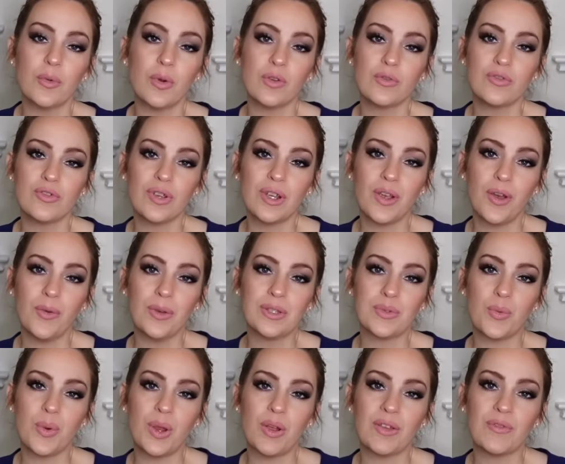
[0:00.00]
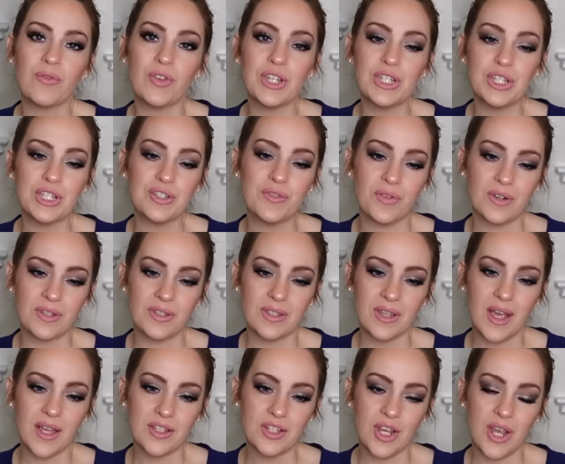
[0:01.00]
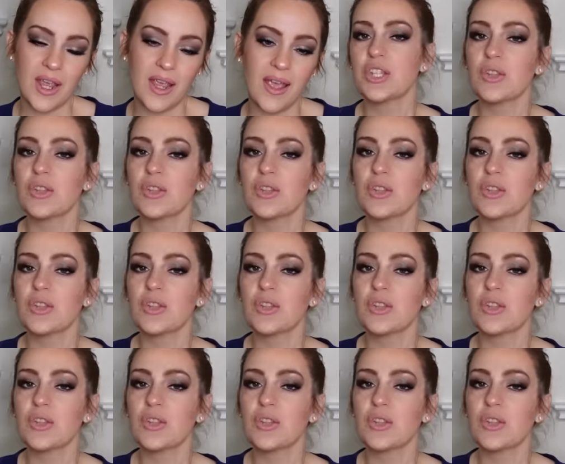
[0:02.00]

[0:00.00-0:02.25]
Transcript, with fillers: Rodrigo is wearing vintage Versace.